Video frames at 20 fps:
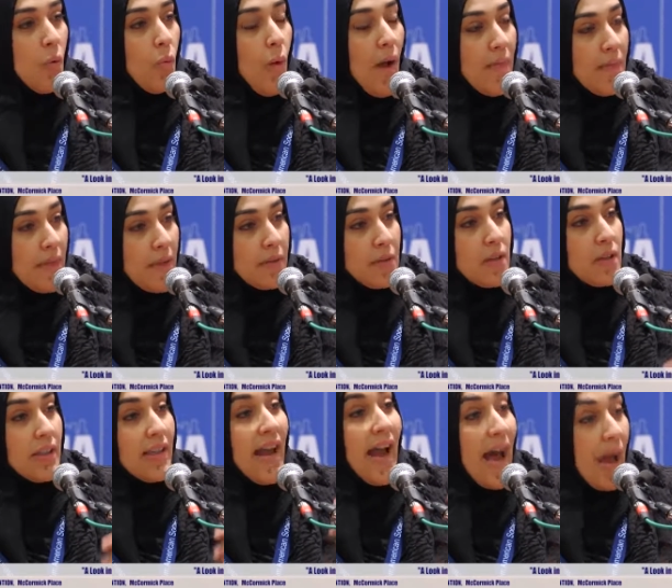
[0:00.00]
when the
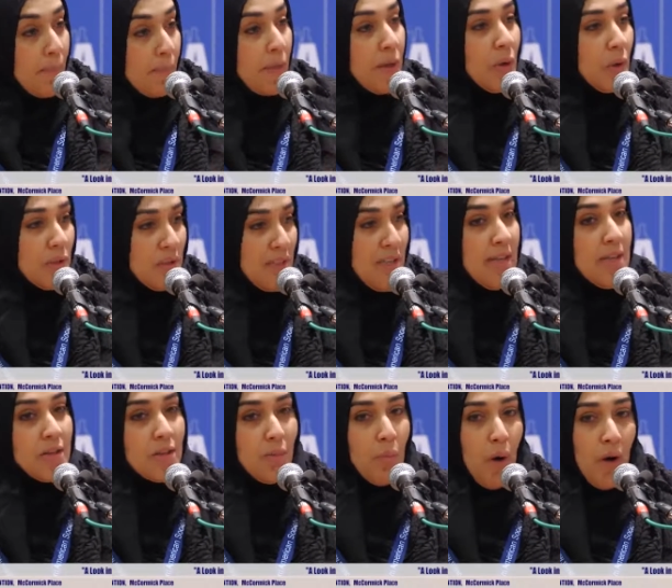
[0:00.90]
capital
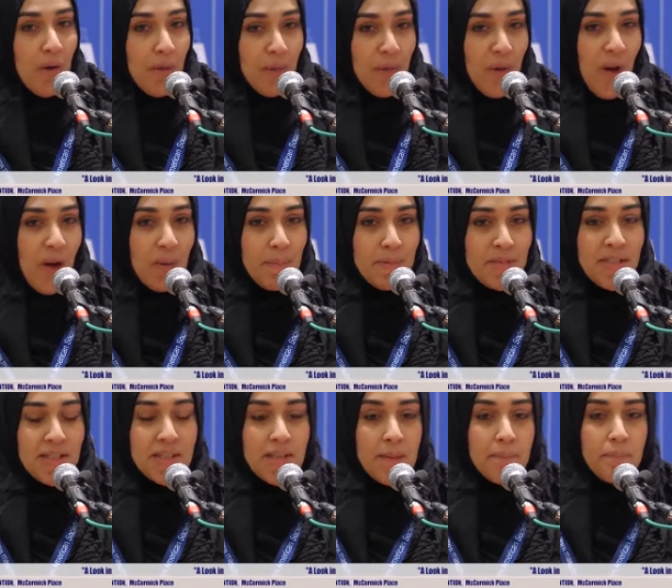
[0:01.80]
T tomorrow comes.
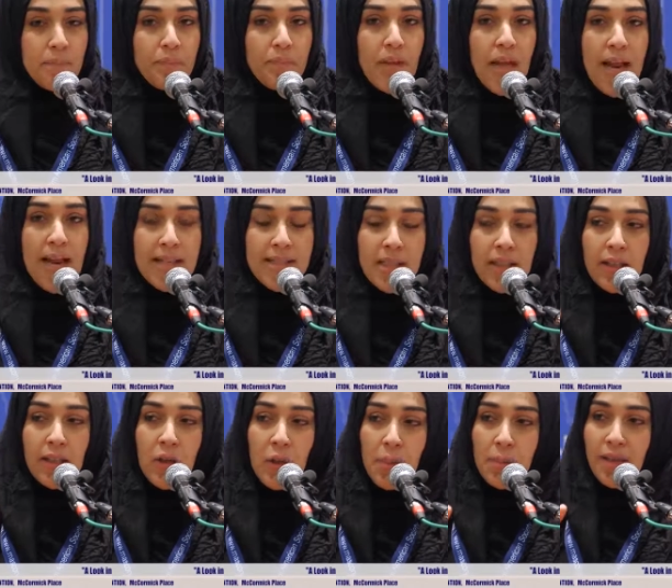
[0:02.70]
It's, it's a
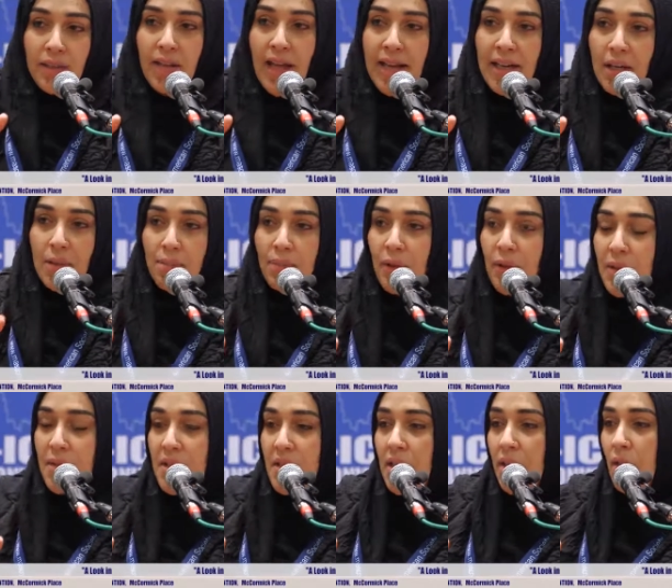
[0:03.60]
little bit like a
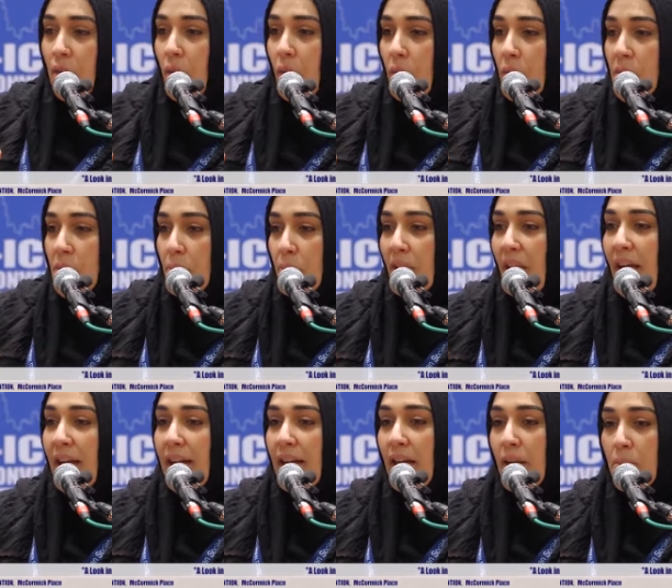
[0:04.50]
person who's
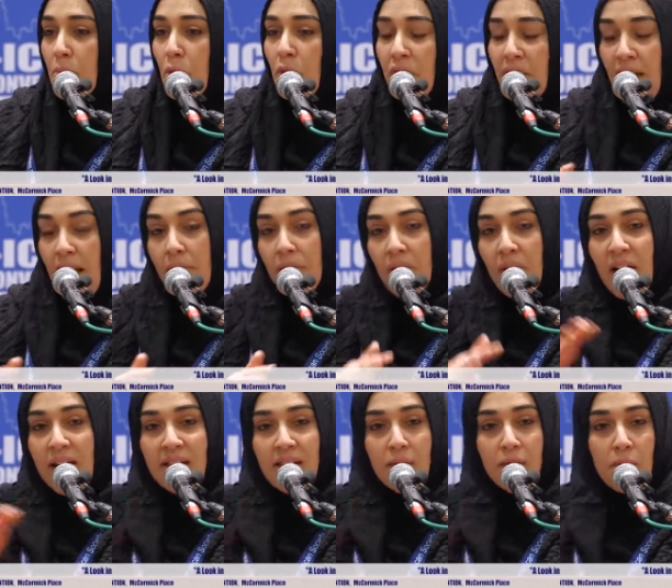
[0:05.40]
planning on moving. Have you
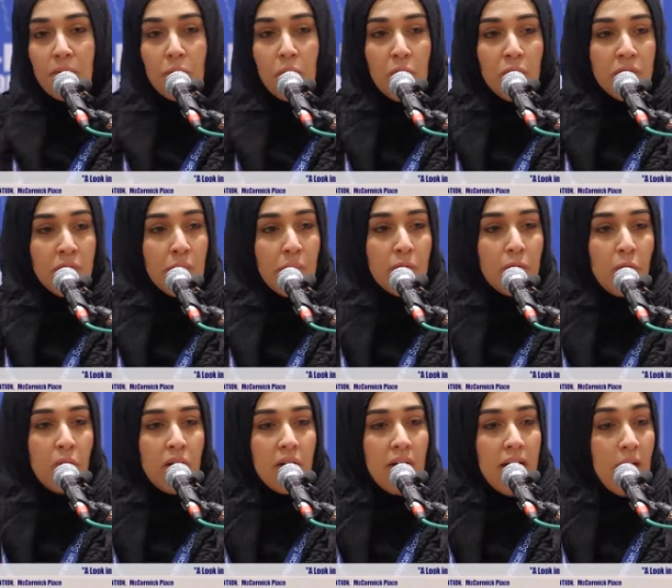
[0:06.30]
guys ever moved
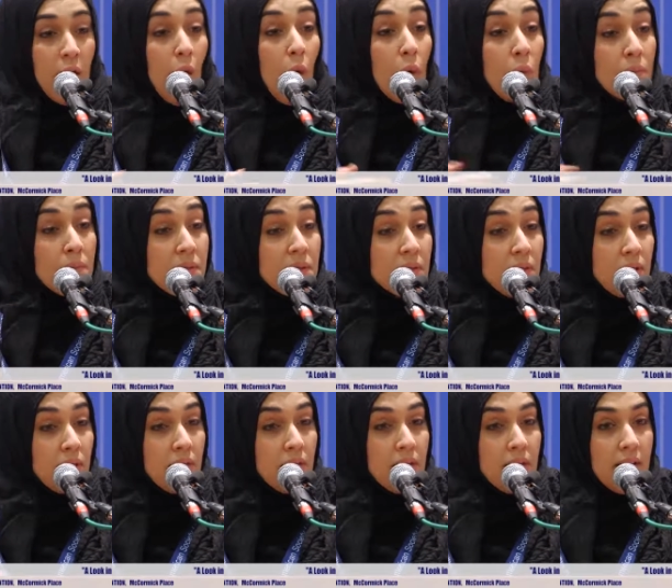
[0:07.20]
before homes?
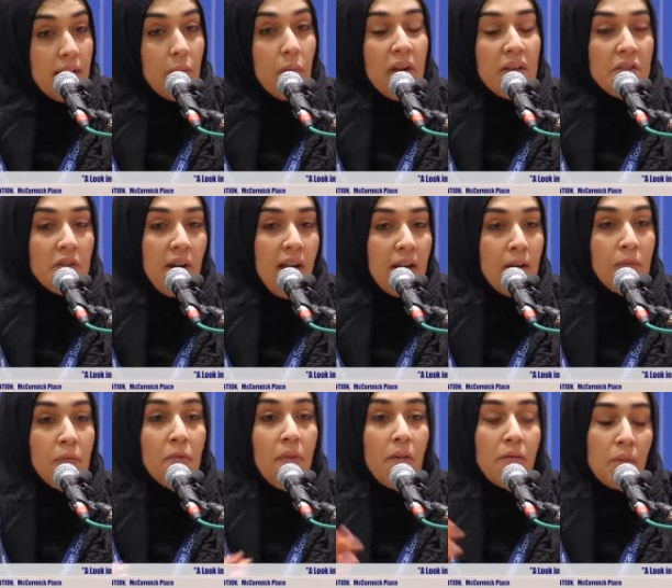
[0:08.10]
Raise your hand
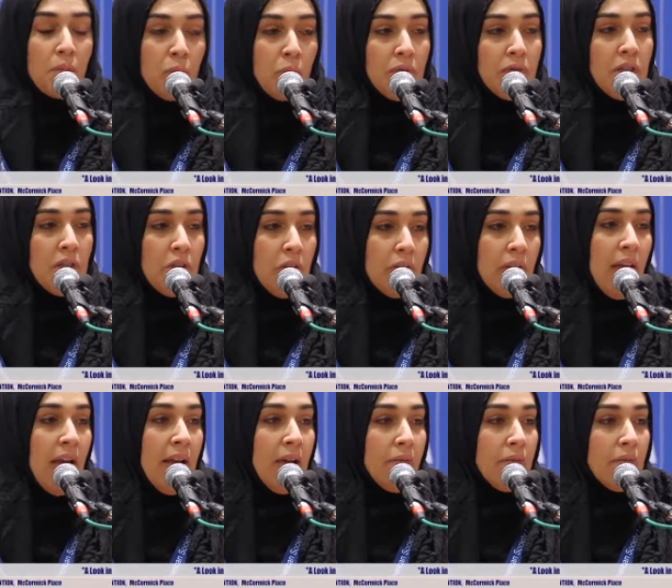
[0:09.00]
if you've ever moved in your
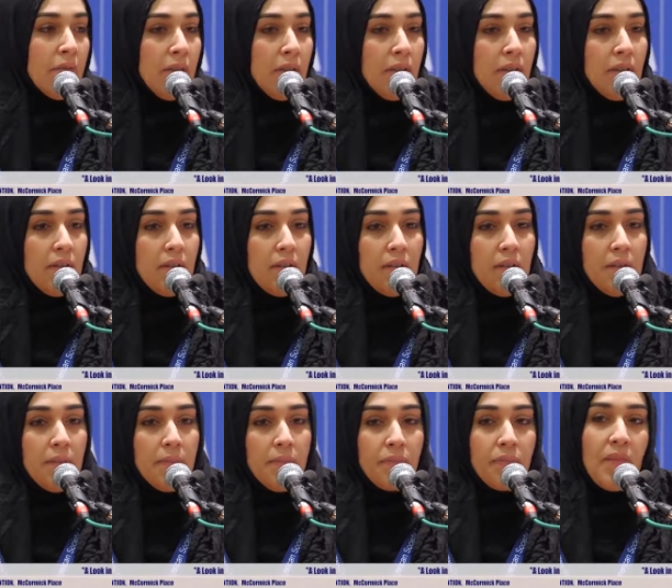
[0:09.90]
life.
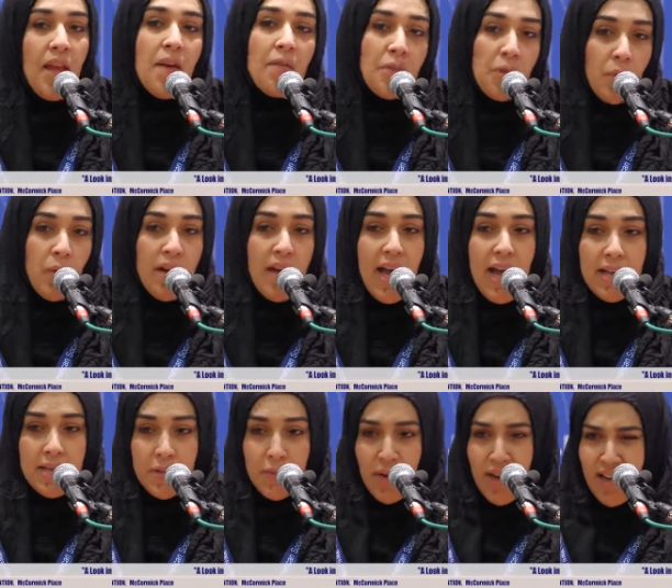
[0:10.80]
Everyone
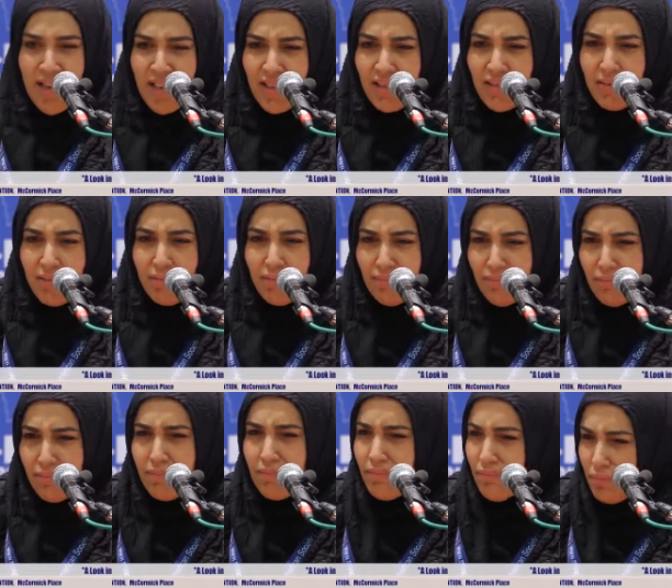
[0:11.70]
has, right?
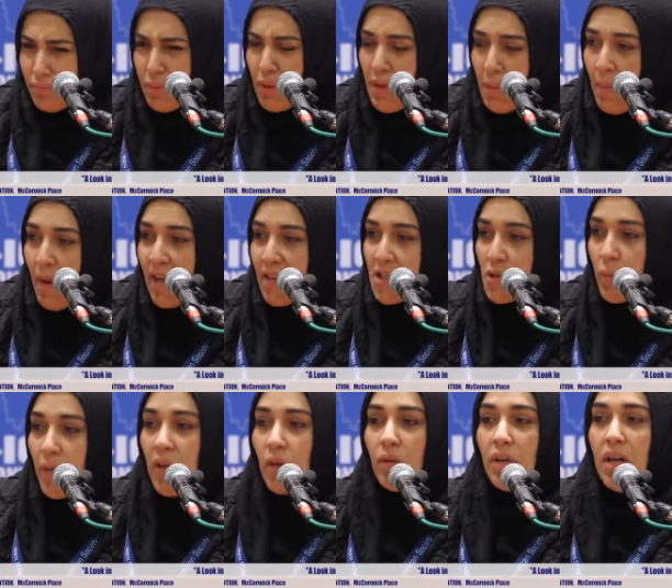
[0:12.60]
Pretty much.
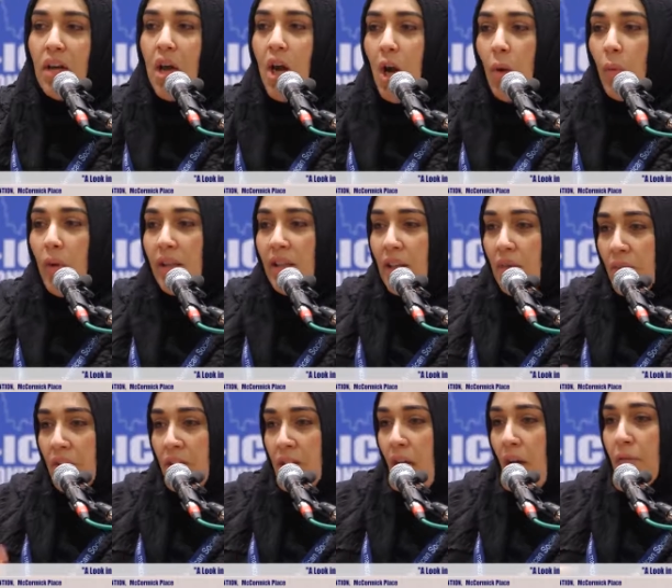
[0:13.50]
We don't, we
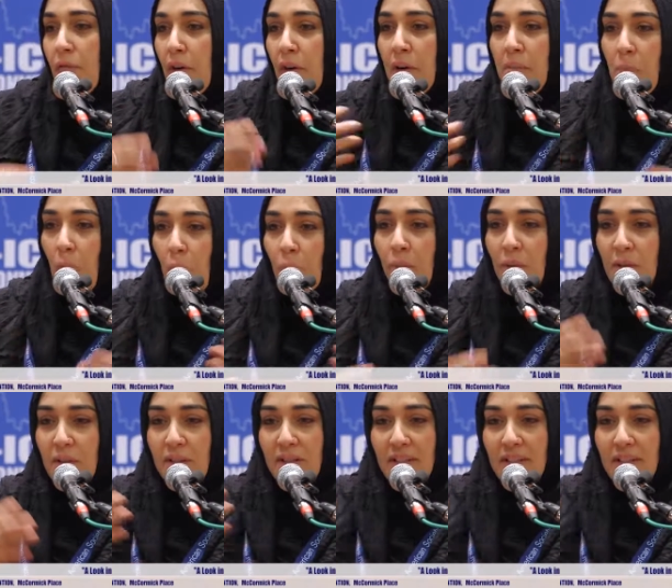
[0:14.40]
live in a very mobile